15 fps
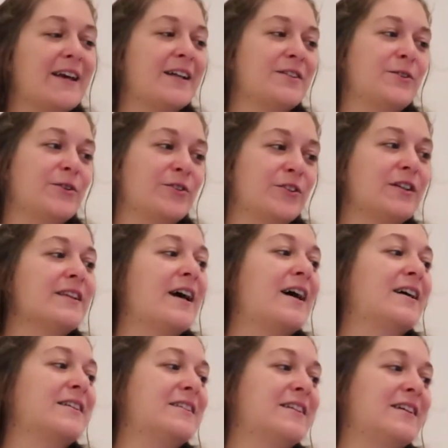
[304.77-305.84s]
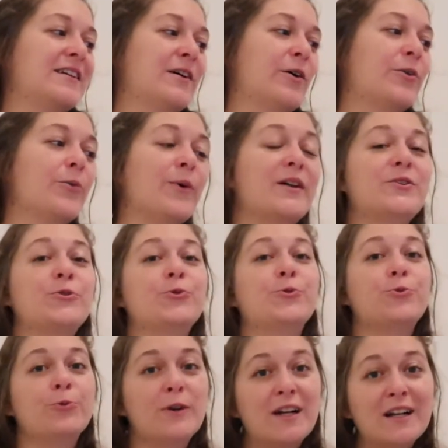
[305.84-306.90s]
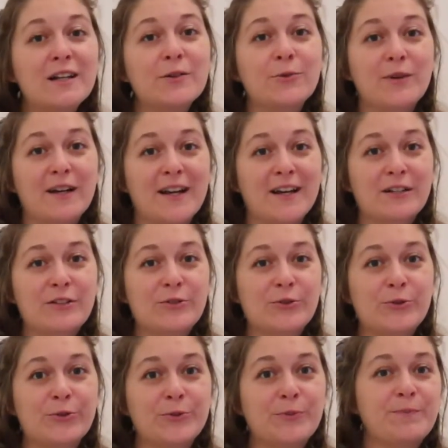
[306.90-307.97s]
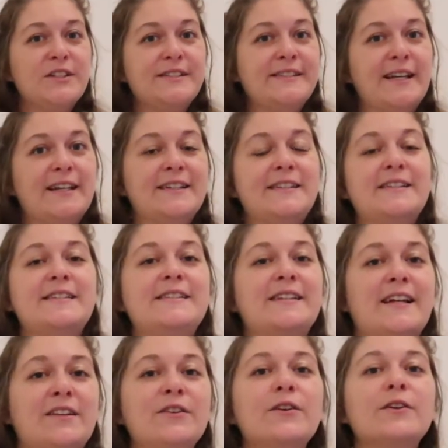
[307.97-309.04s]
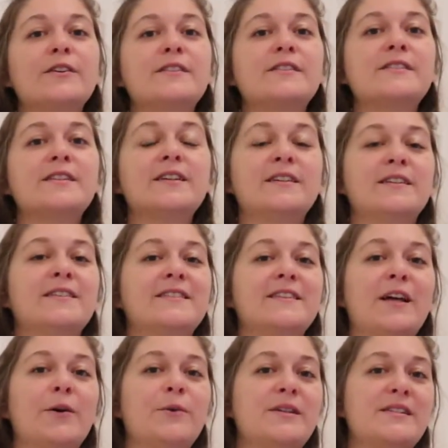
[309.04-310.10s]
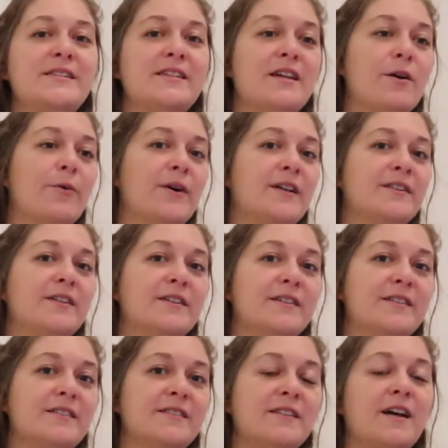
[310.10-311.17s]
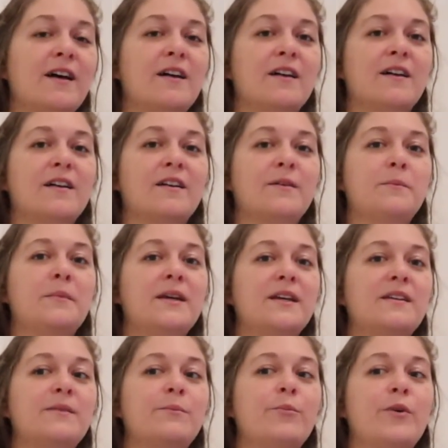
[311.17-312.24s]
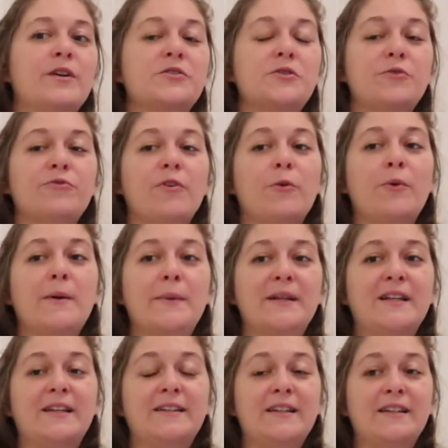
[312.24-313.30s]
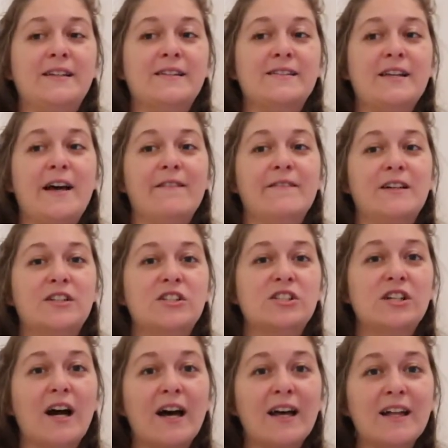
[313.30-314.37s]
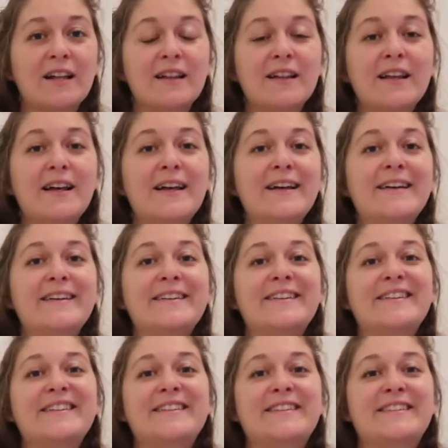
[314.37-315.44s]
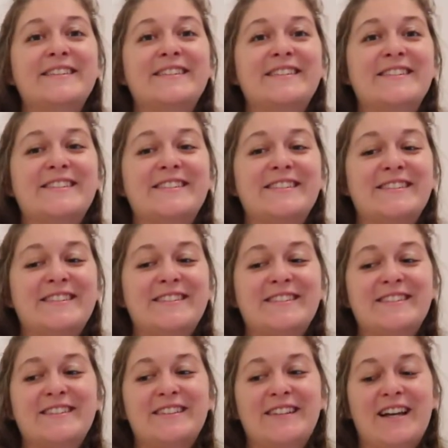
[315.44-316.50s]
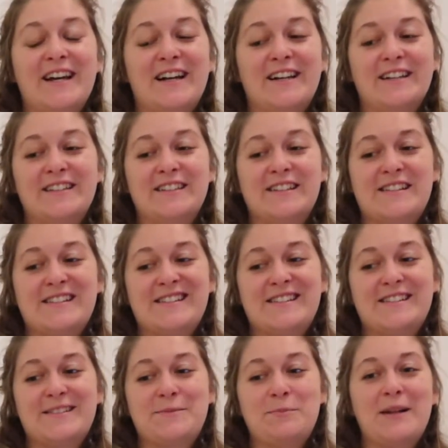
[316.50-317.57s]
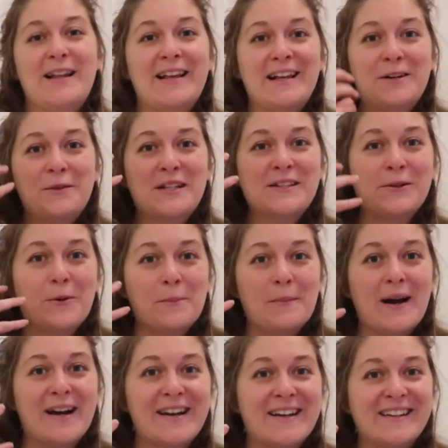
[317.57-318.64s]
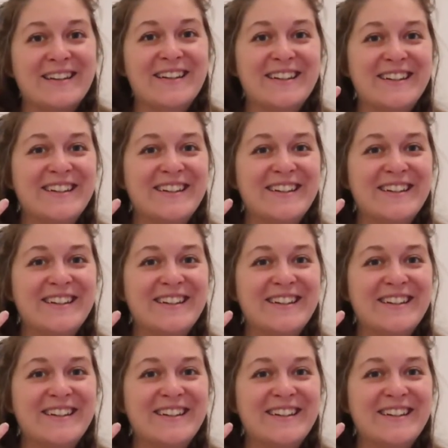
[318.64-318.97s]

and you're not acting on what you really would like to do. Society standards that we see around us, big pressure for women, I think, is having child, is playing with her mind.